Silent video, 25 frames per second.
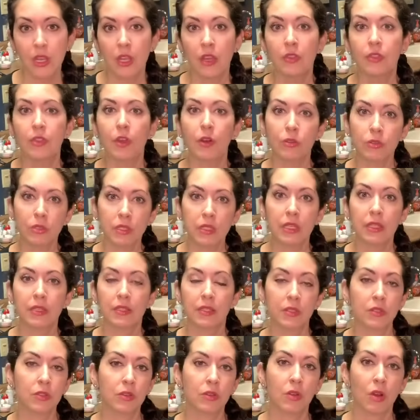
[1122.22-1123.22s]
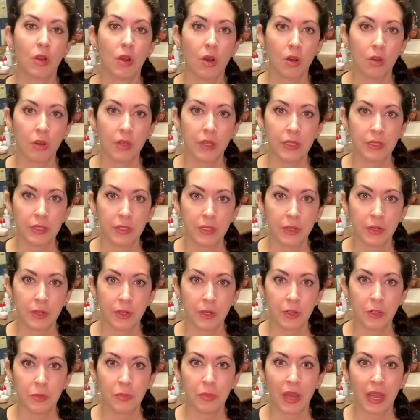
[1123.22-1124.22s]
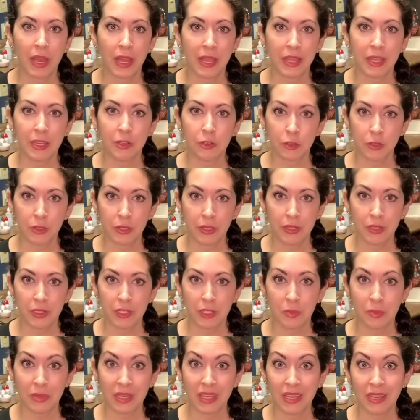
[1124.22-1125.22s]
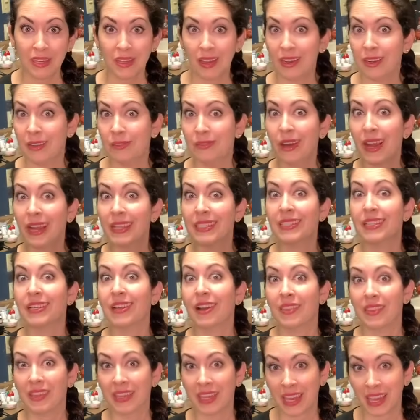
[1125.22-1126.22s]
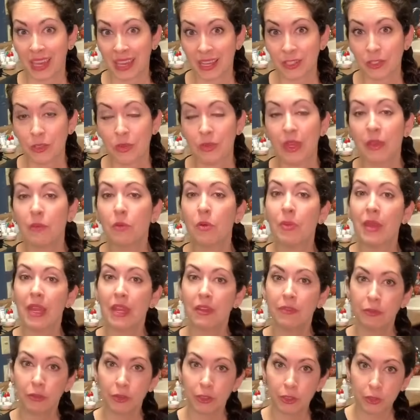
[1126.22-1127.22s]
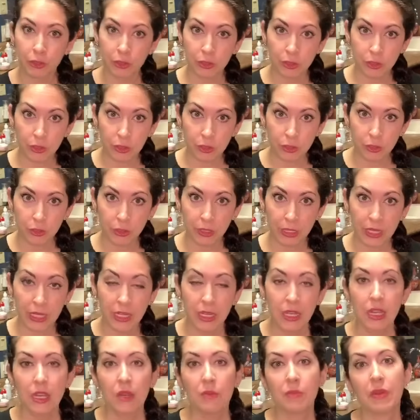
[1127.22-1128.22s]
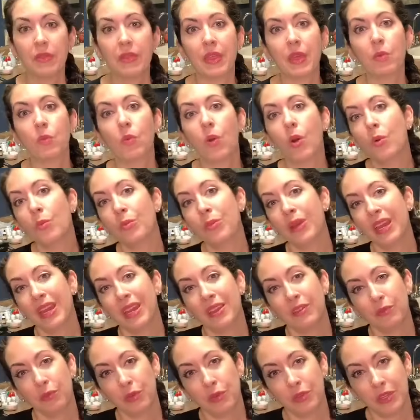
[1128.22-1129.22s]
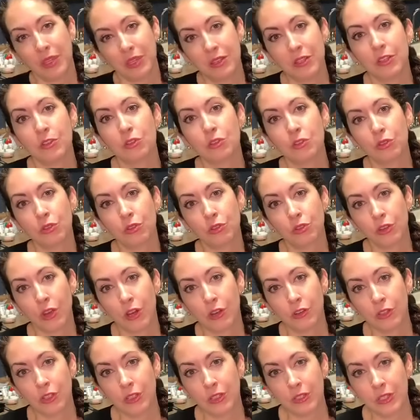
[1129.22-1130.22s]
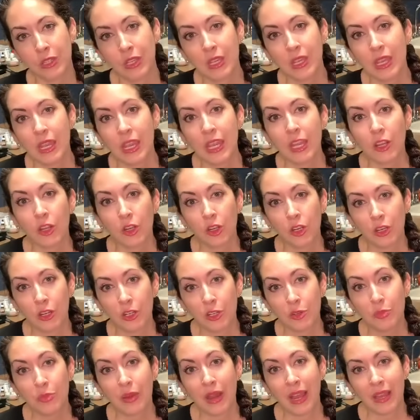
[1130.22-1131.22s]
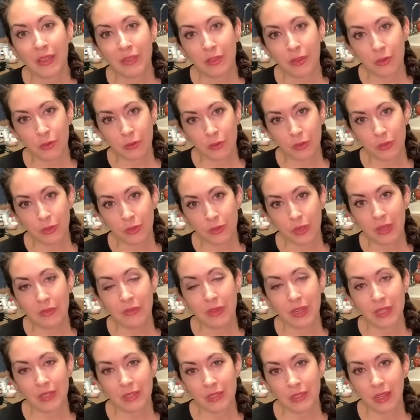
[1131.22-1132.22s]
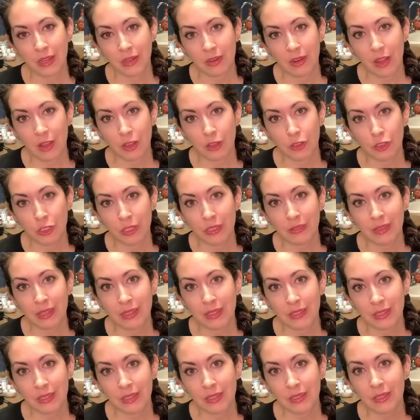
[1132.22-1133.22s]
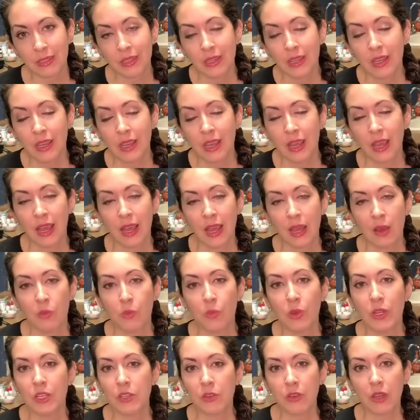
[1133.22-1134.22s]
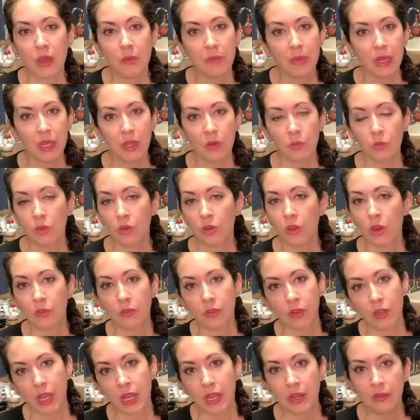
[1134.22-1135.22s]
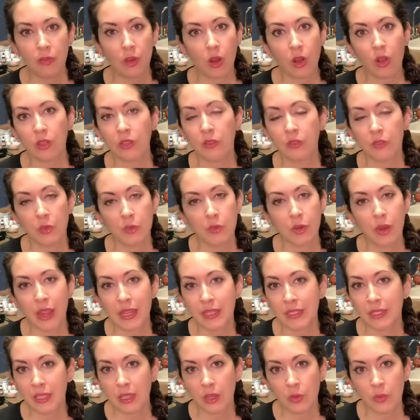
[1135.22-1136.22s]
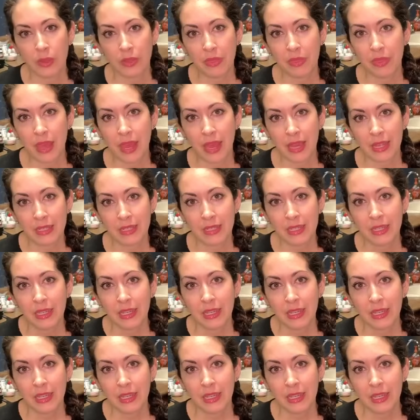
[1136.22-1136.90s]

those lenses are all considered by insurance to be kind of icing on the cake. So they will pay for your surgery, but they won't pay for the additional charges incurred by those advanced technology lenses. When you come in, we'll go over kind of all of the pricing with that,